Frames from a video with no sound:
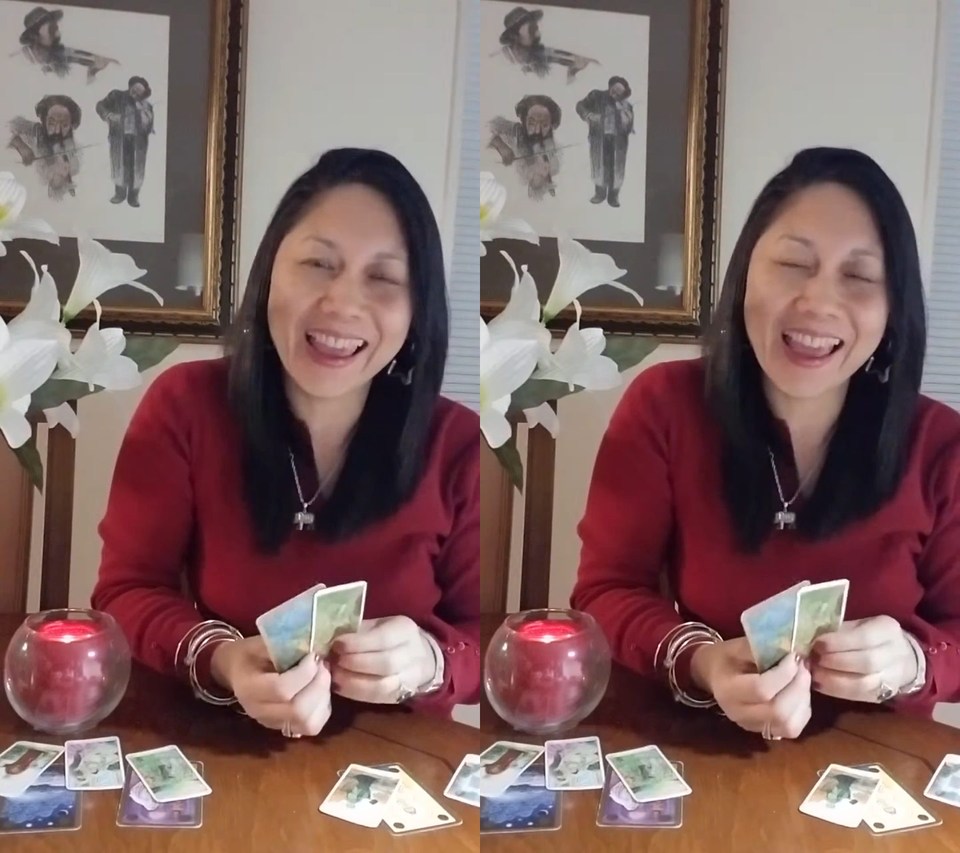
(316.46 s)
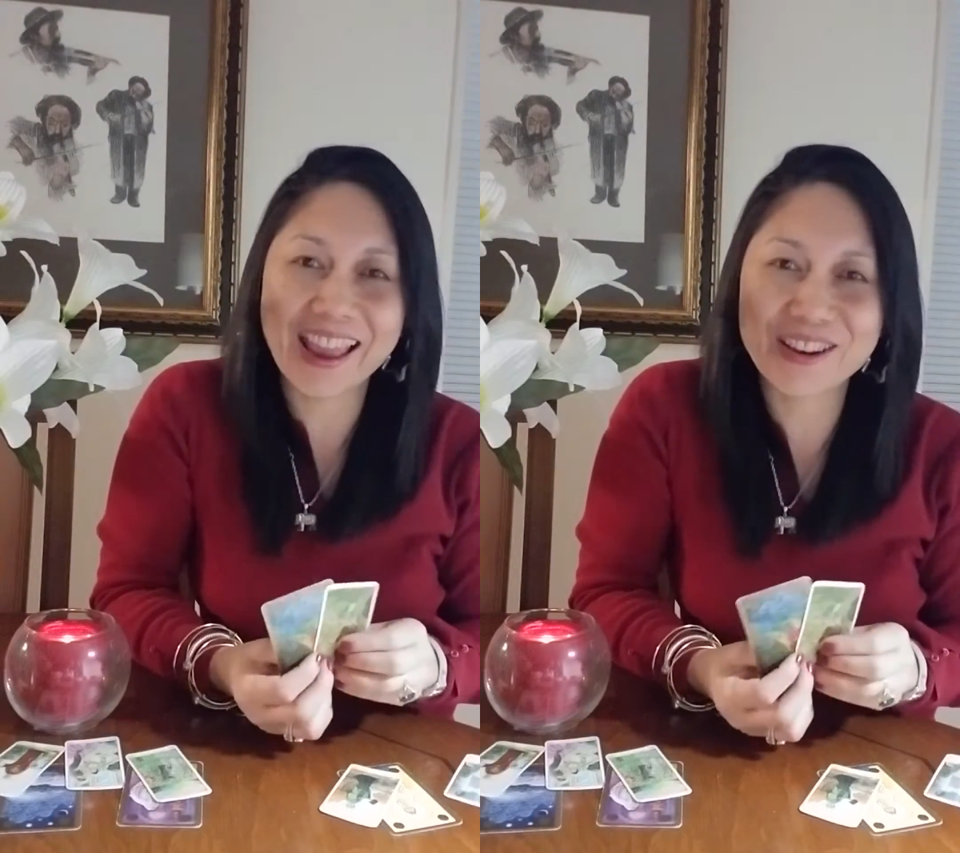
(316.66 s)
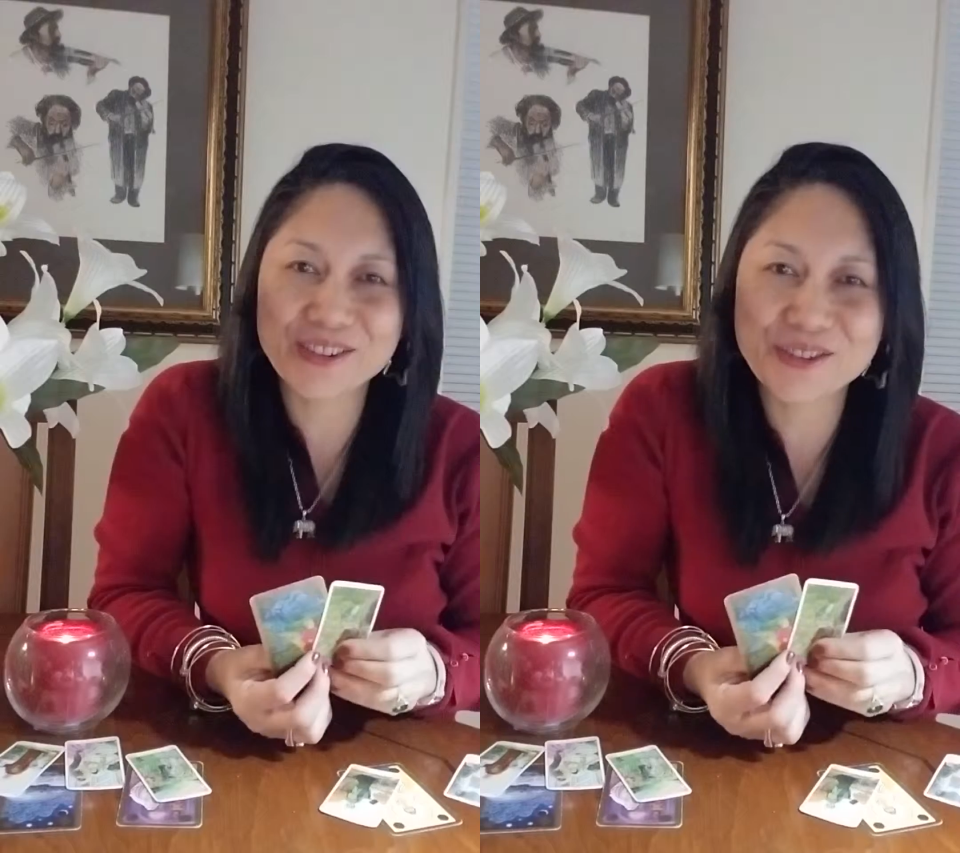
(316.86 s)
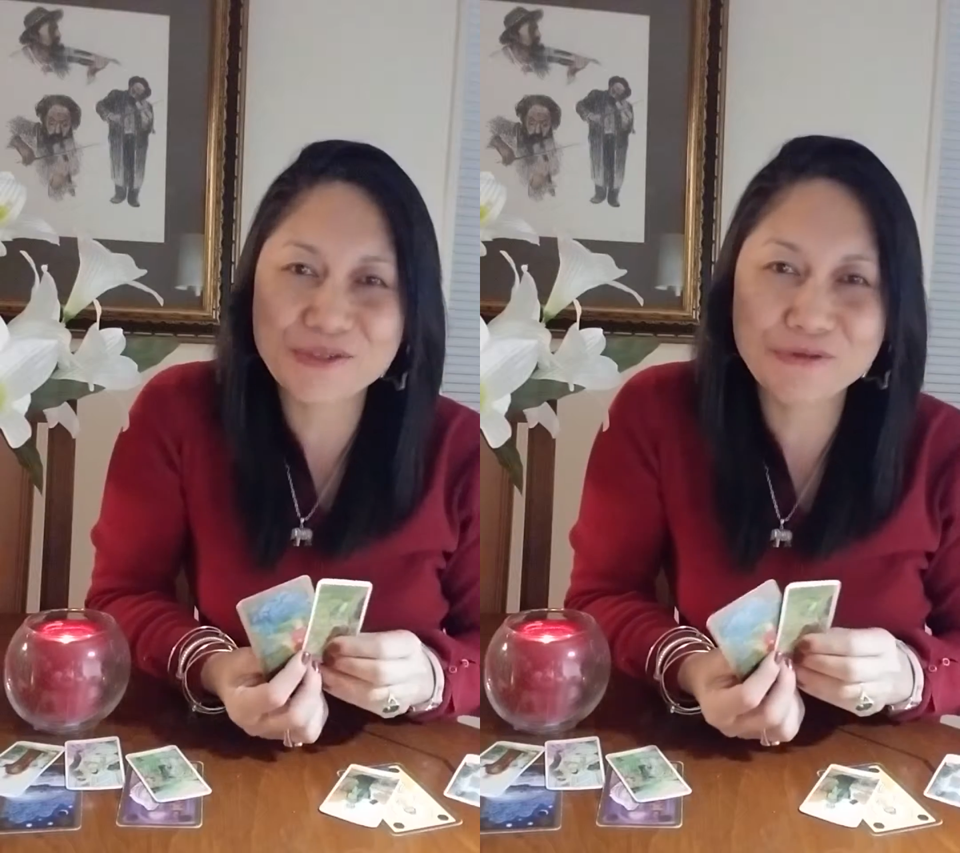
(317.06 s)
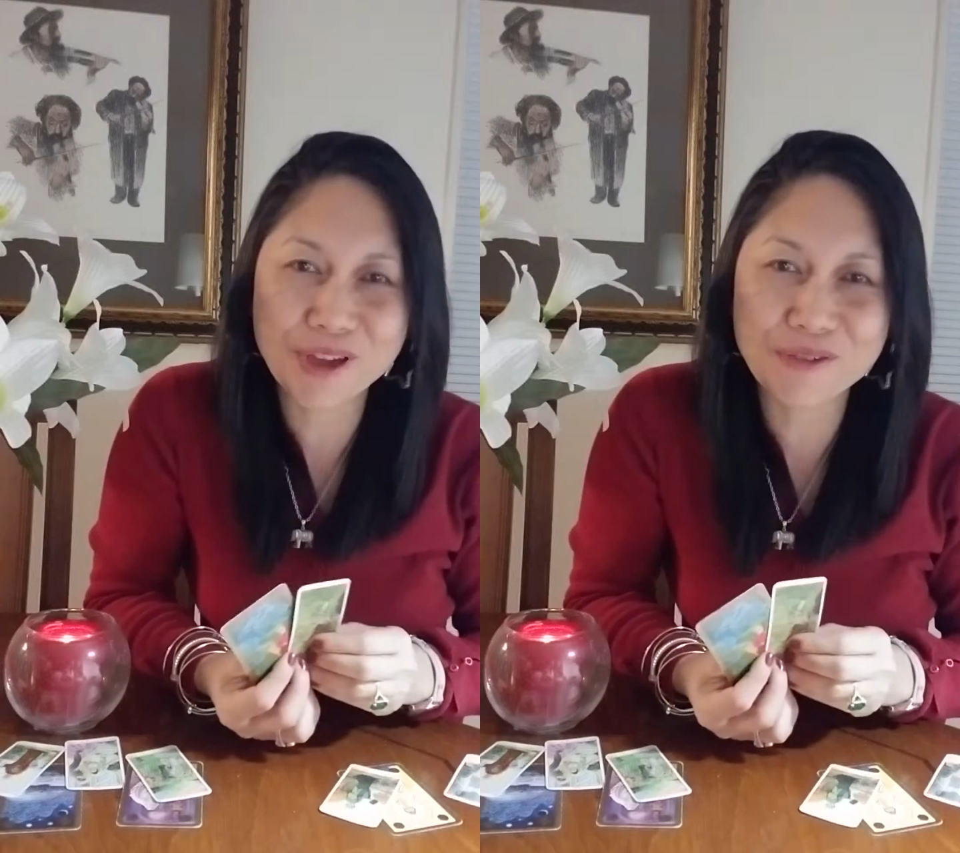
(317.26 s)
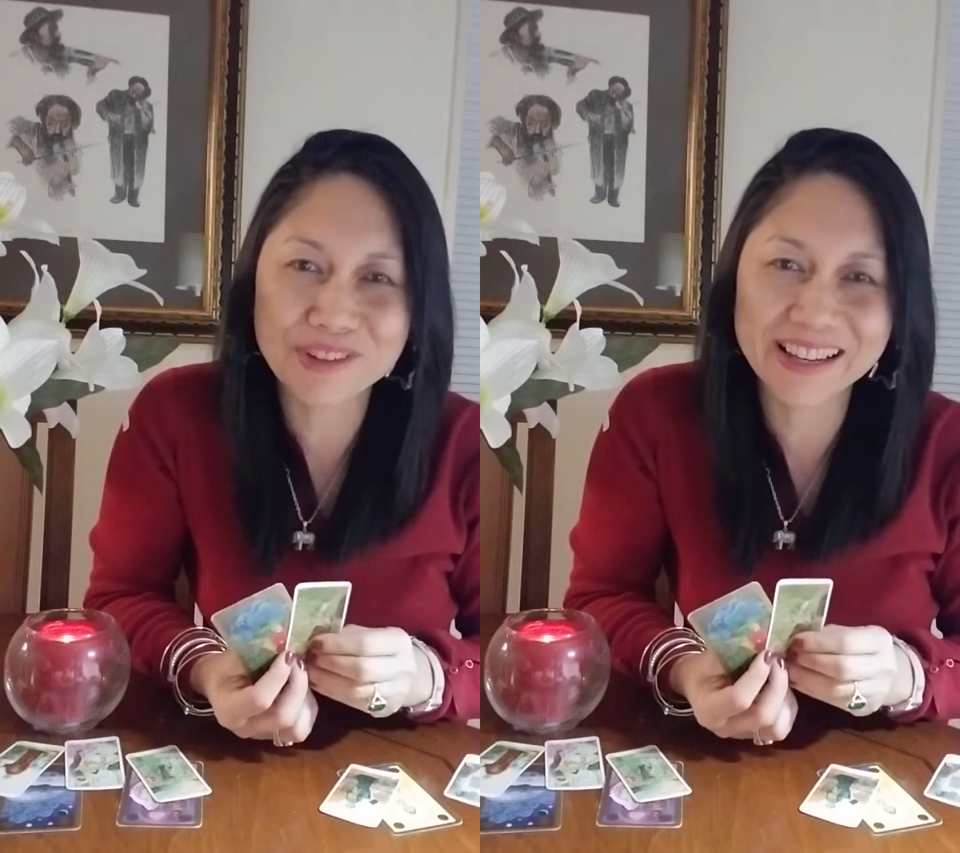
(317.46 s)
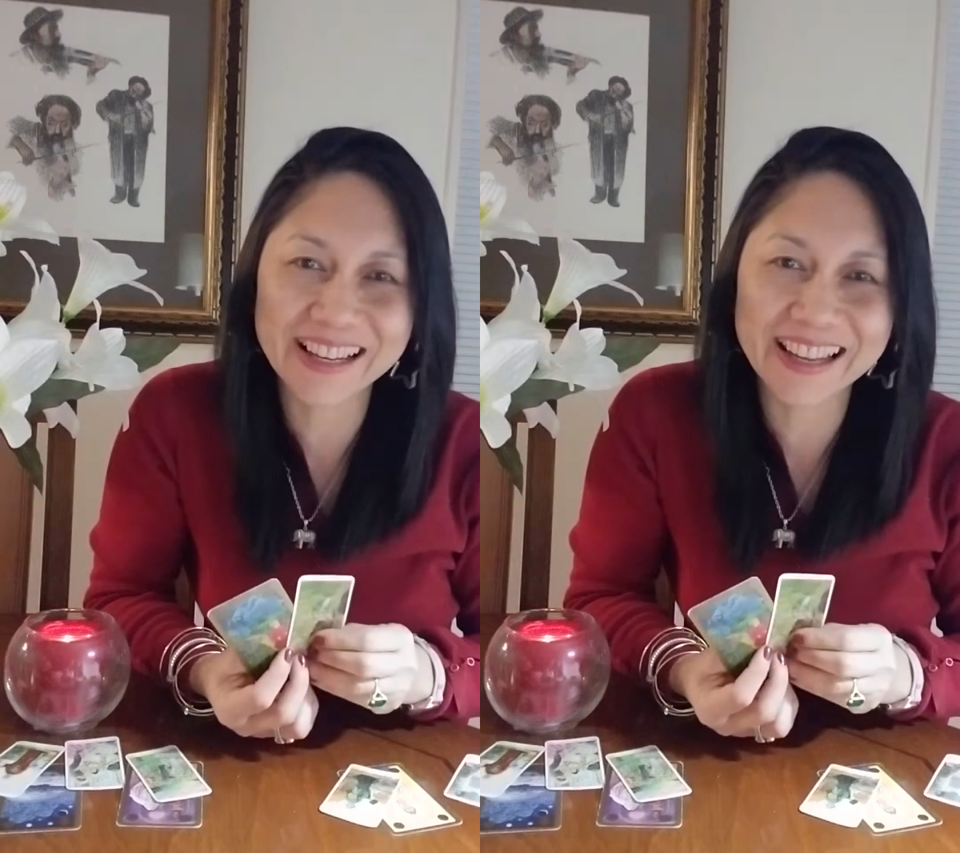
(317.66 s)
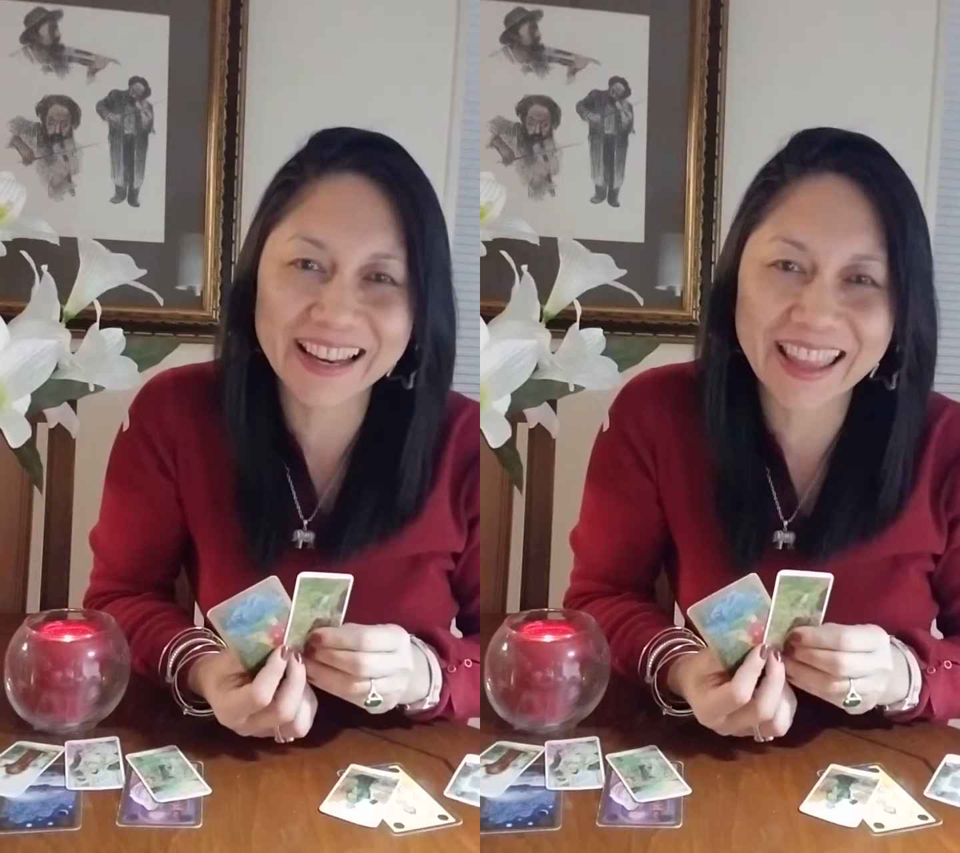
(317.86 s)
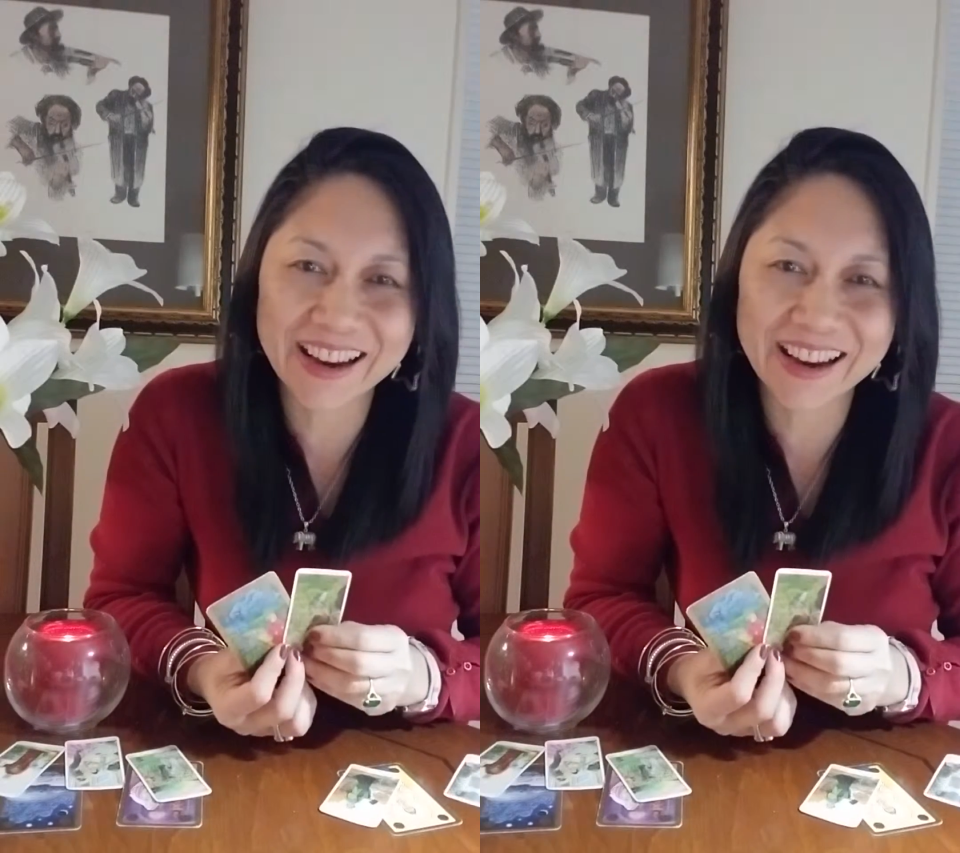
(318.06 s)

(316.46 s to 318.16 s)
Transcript: I don't know if we have an alien